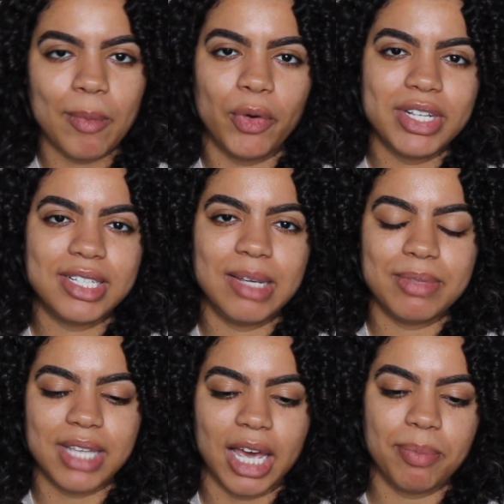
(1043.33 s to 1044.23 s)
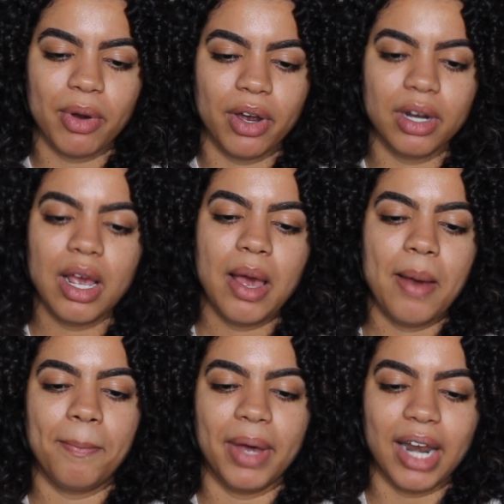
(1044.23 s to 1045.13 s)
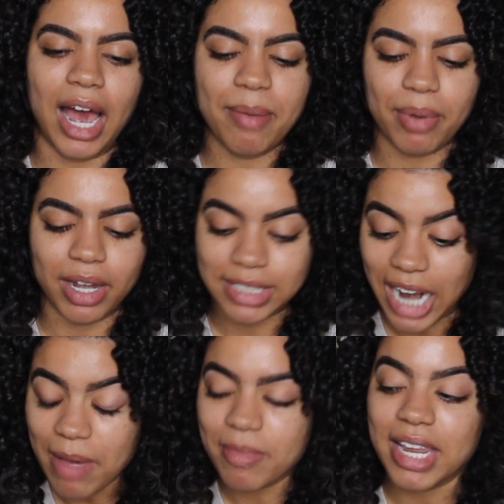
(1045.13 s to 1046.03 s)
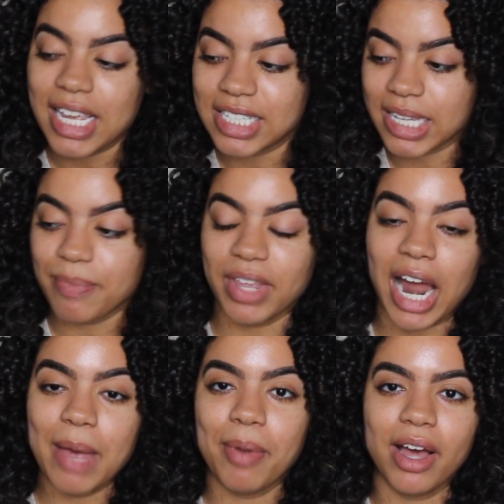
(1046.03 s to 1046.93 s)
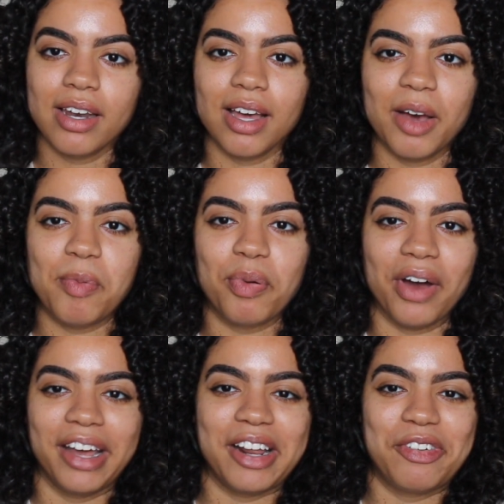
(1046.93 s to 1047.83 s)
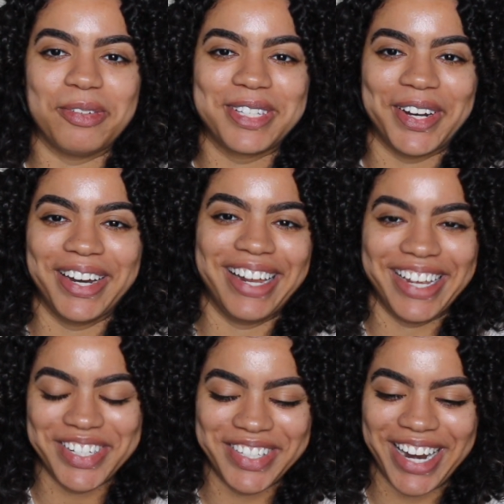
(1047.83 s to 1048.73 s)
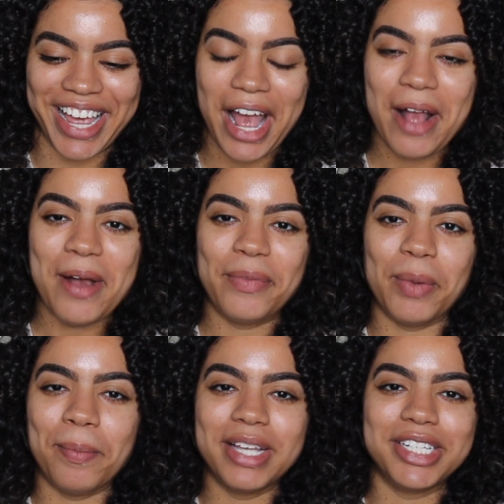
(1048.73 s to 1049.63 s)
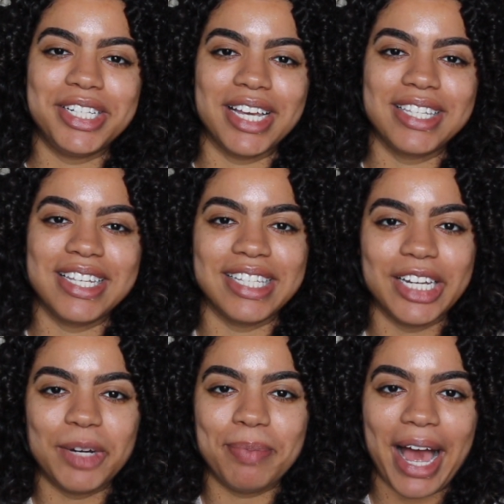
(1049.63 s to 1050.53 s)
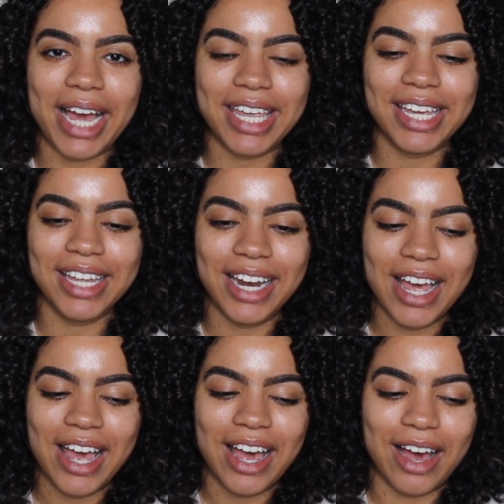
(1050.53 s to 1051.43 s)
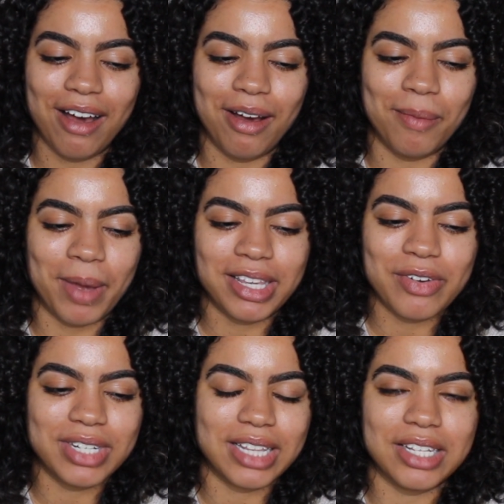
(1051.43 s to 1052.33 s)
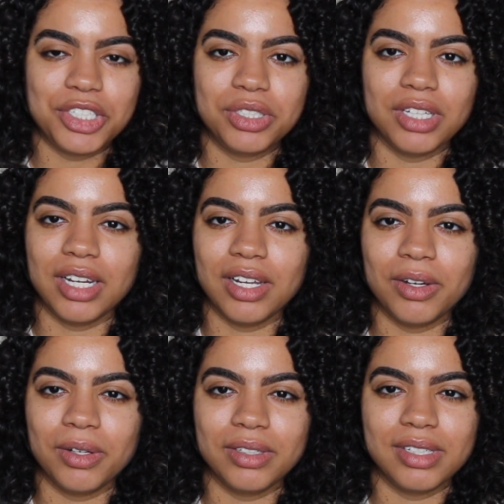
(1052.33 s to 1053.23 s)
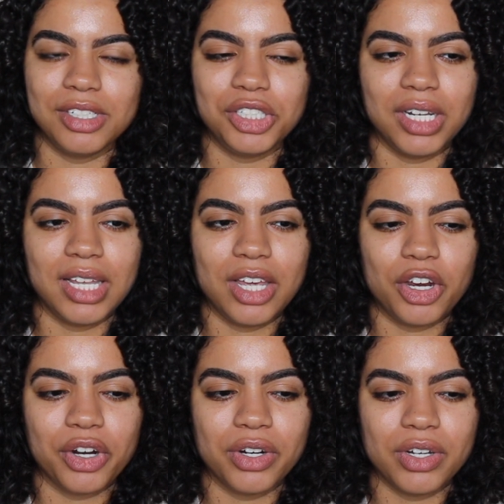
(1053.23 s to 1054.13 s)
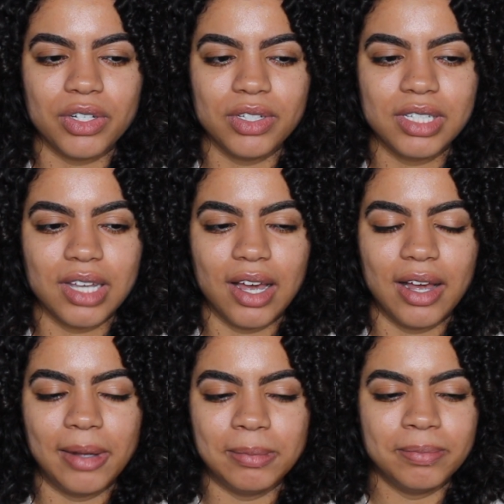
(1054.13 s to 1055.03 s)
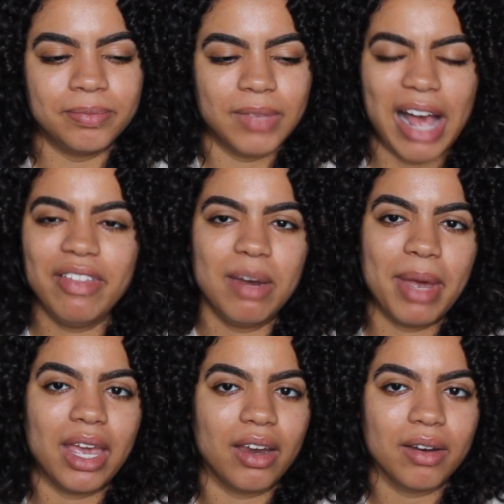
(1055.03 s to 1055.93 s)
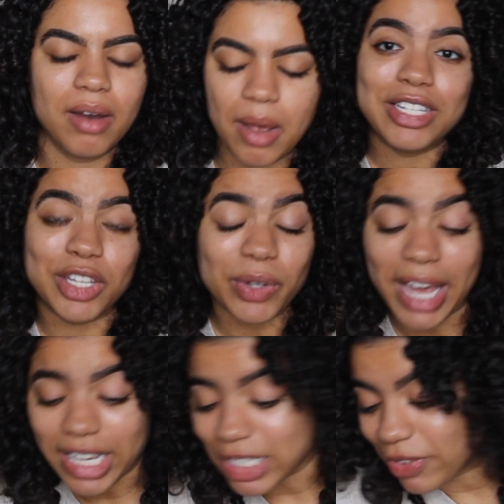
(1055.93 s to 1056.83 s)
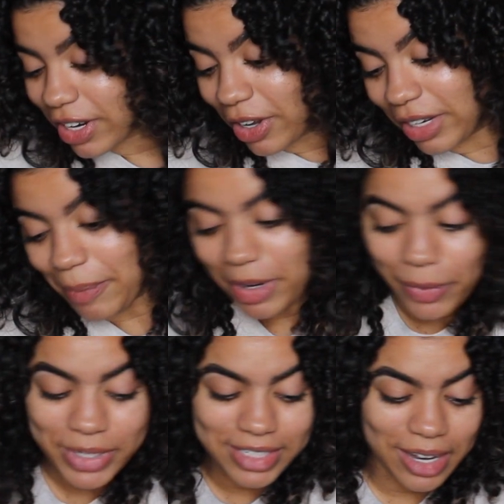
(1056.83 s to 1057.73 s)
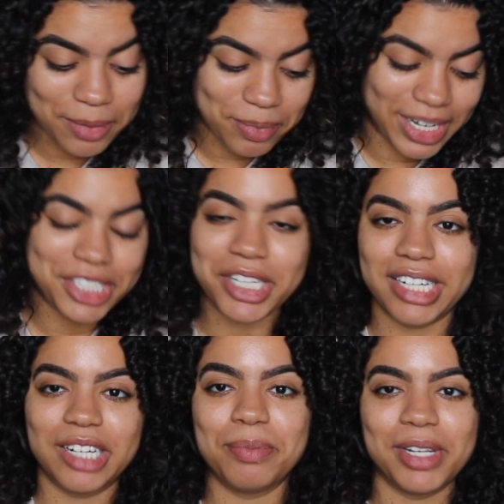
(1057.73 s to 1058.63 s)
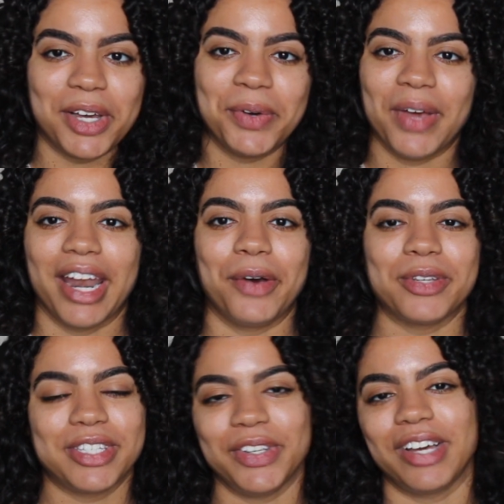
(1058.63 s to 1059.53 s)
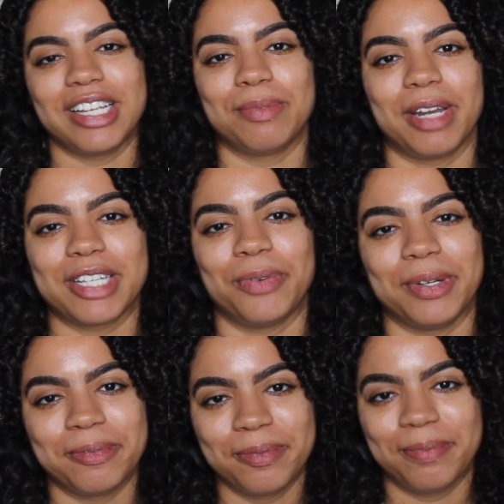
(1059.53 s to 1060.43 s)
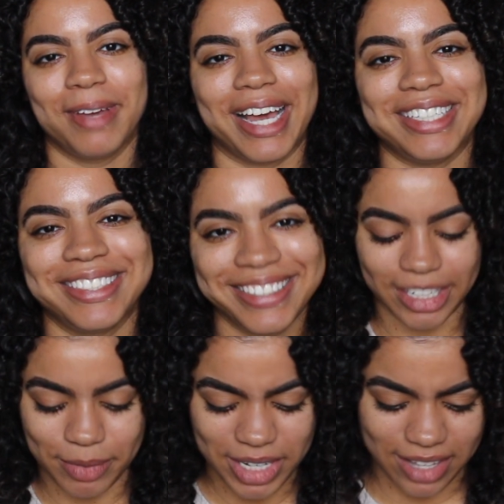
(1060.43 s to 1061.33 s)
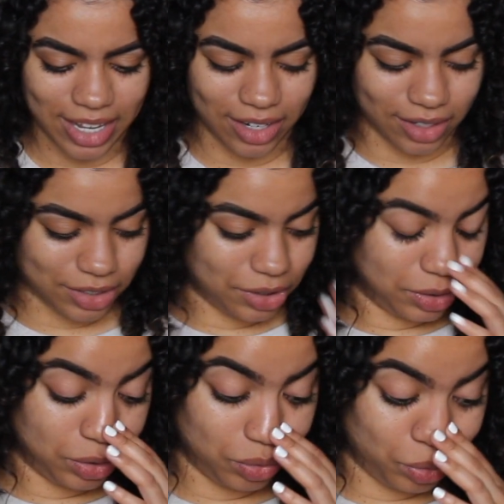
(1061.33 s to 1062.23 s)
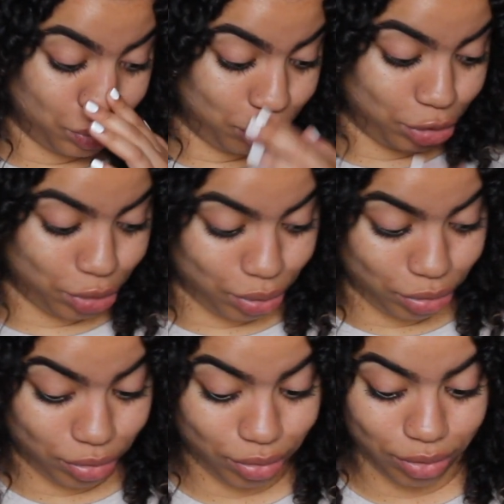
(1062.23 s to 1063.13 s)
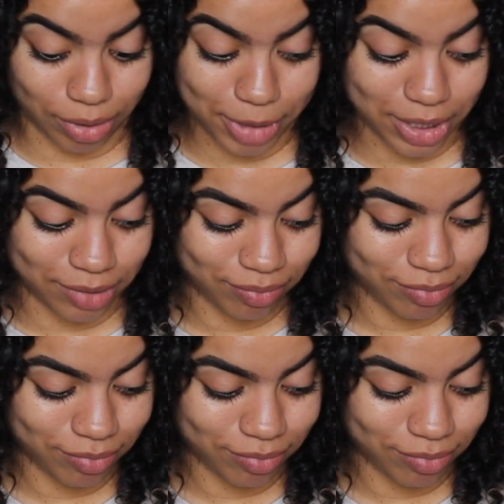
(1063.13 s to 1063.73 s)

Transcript: I'm always team side part. But did I need something? I bought a product from Target yesterday. The Miss Jessie's little packet. I think it was like the jelly curls. I have that in my hair. Do you like this video? Let me know what's up. Let's chat down below, and I will see you guys in the next one. Bye guys. Let me see how that looks. Let me see.